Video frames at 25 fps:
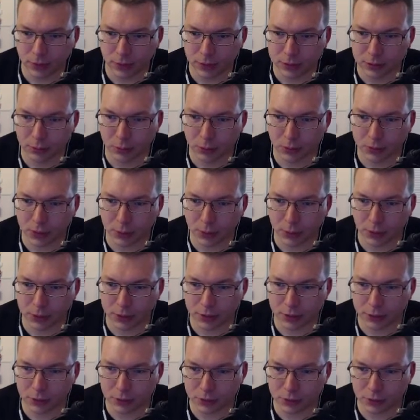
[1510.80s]
suppose I
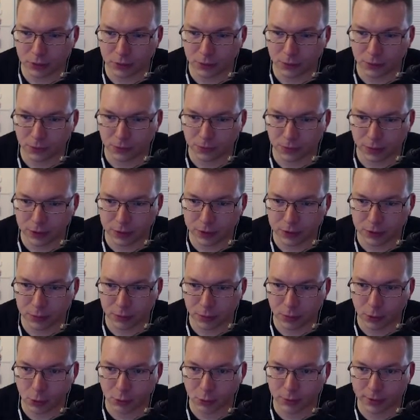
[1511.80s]
wanted to fix
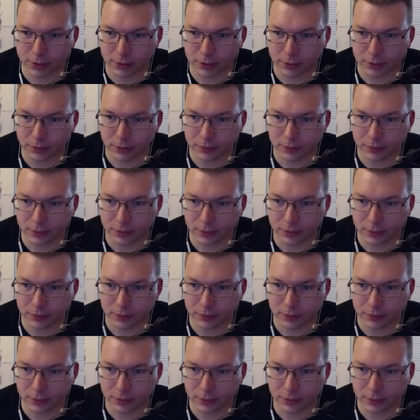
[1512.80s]
my orbit.